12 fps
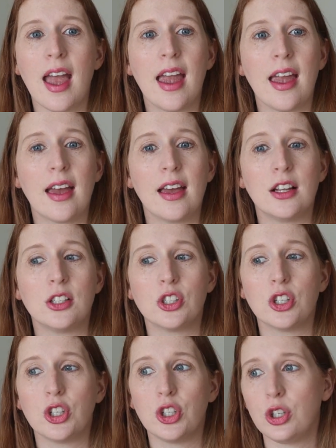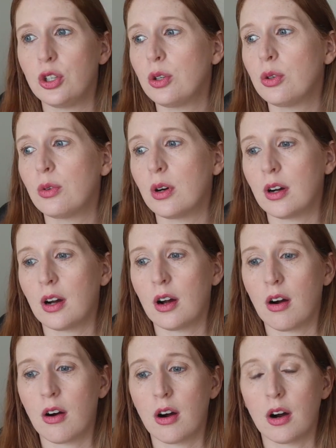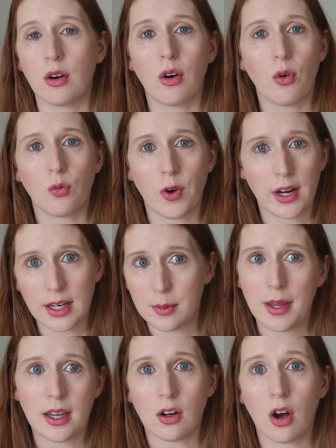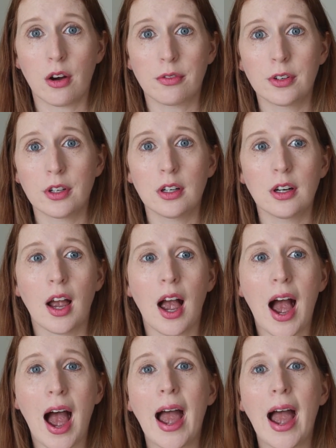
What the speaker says: and you are ready to make an offer,